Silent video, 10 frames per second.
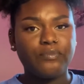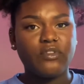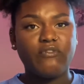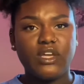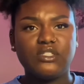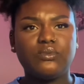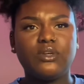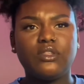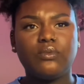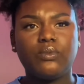faced
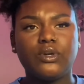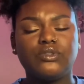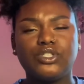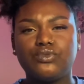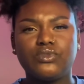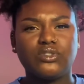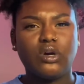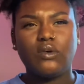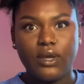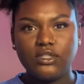with were just
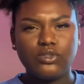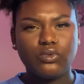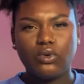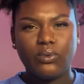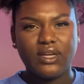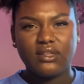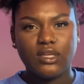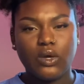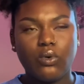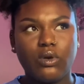resolved way too
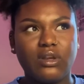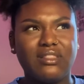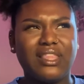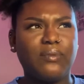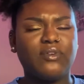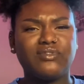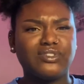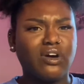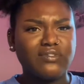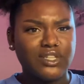quickly, or they weren't
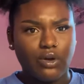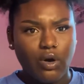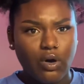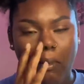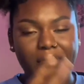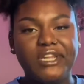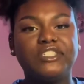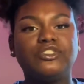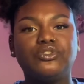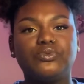resolved at all. Many
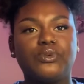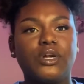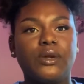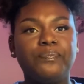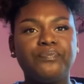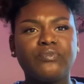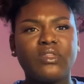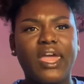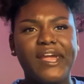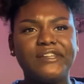issues were
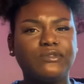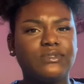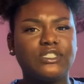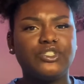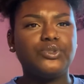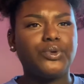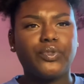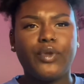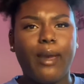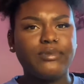handled within 2 or
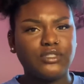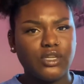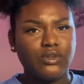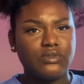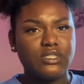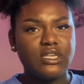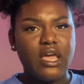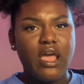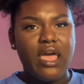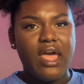3 episodes
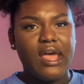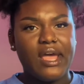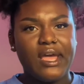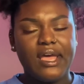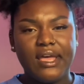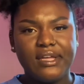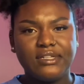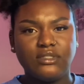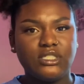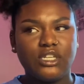
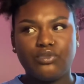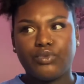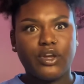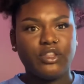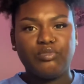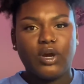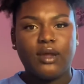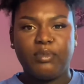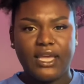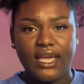and then rarely brought
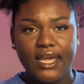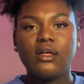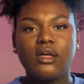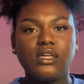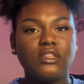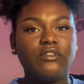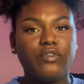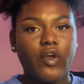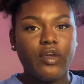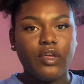up again. In the
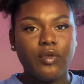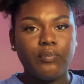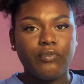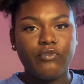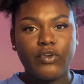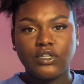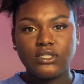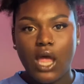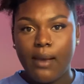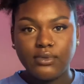very first
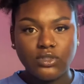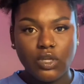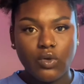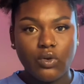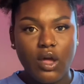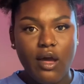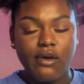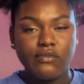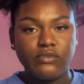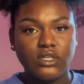episode
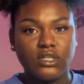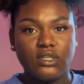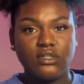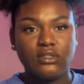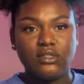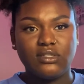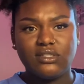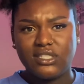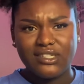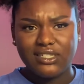of the
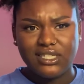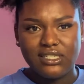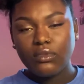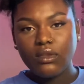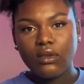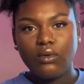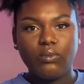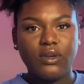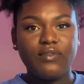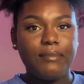series,
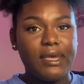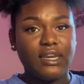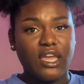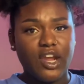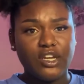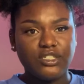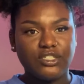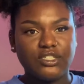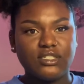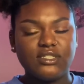one of the main
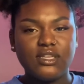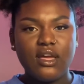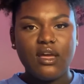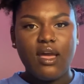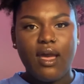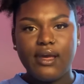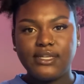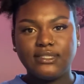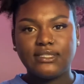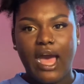characters
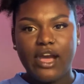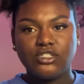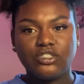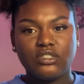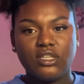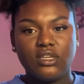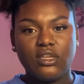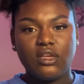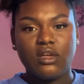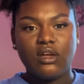is
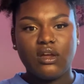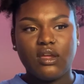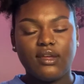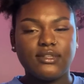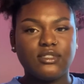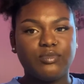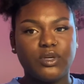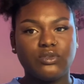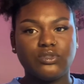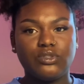actually
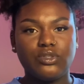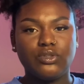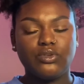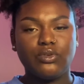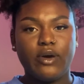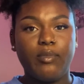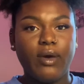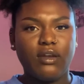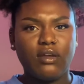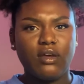exposed to
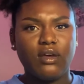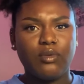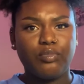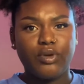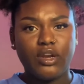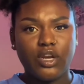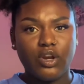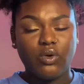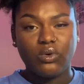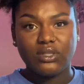a
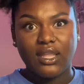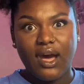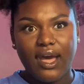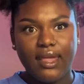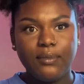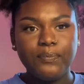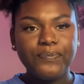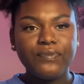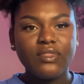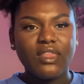predator online,
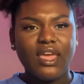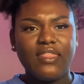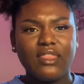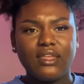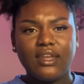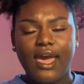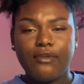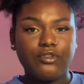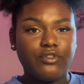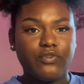and then
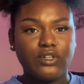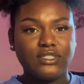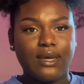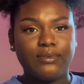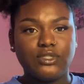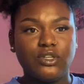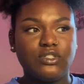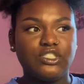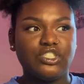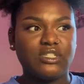after the first episode
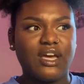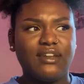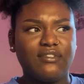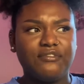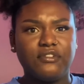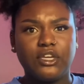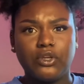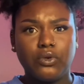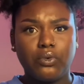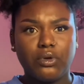it's just kind of
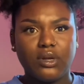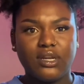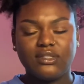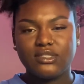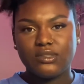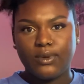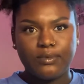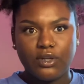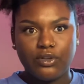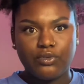ignored and swept
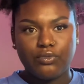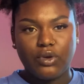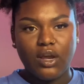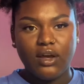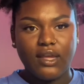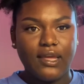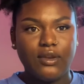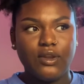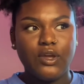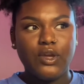under the rug, and